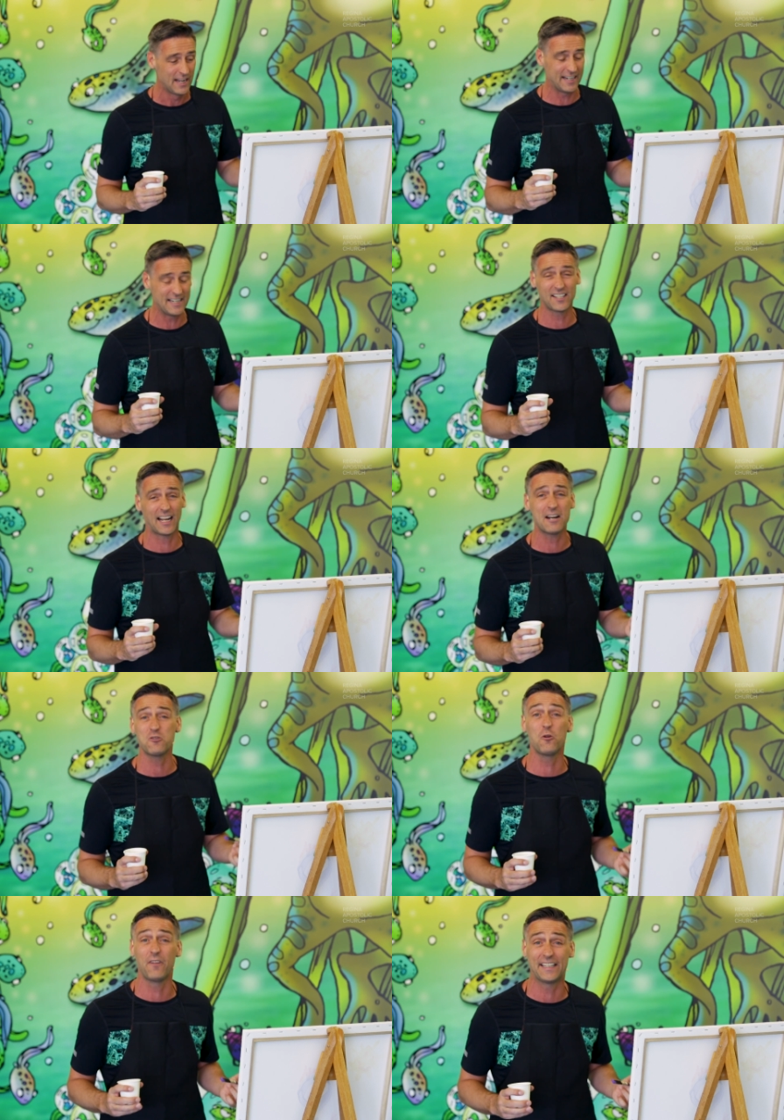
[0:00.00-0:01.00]
And he's like, I
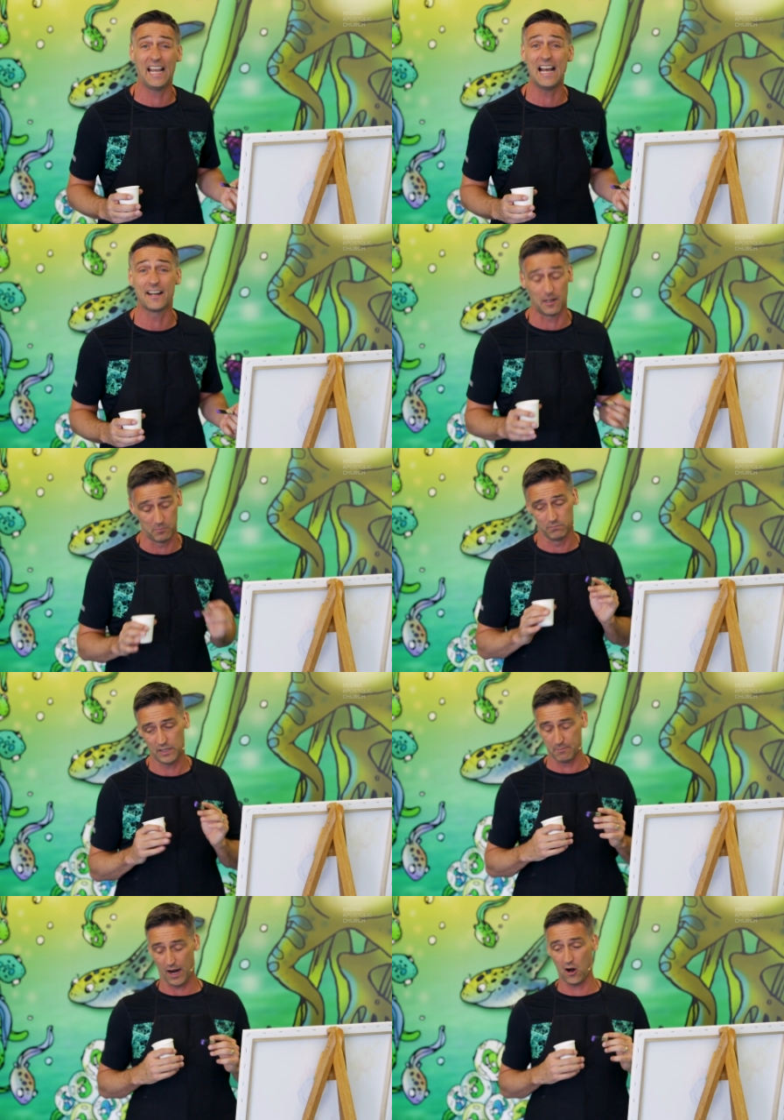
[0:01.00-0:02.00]
don't know if I can. And I'm
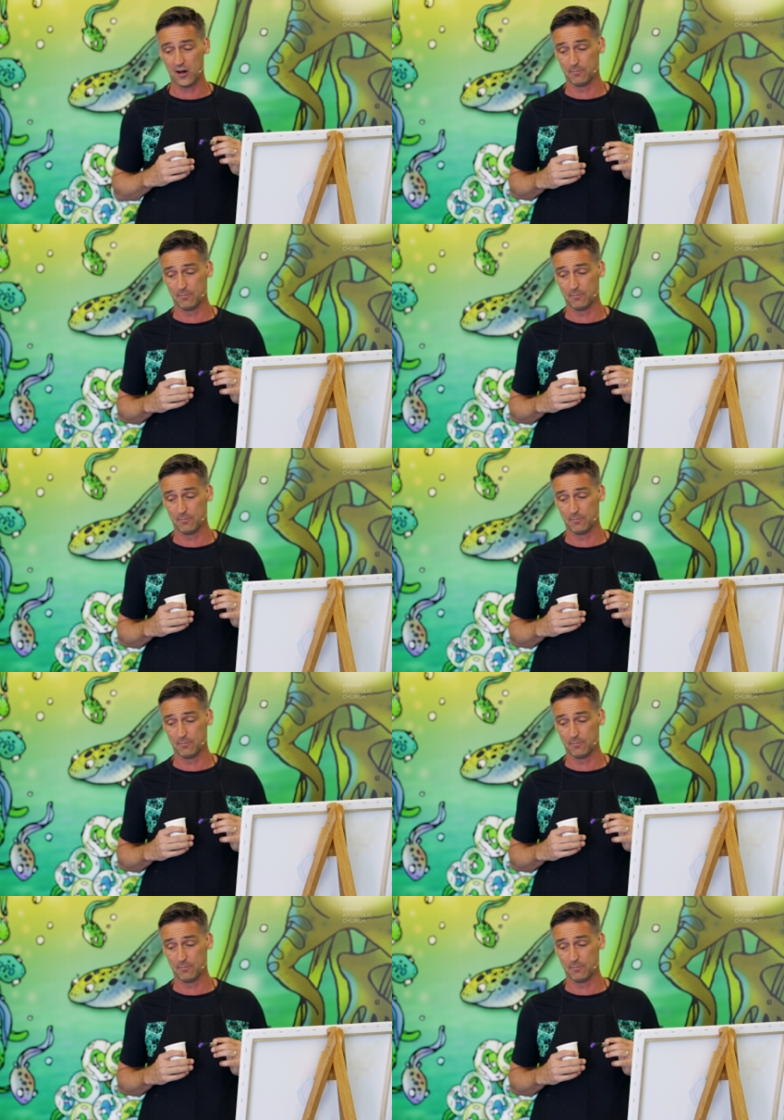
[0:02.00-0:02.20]
in my heart,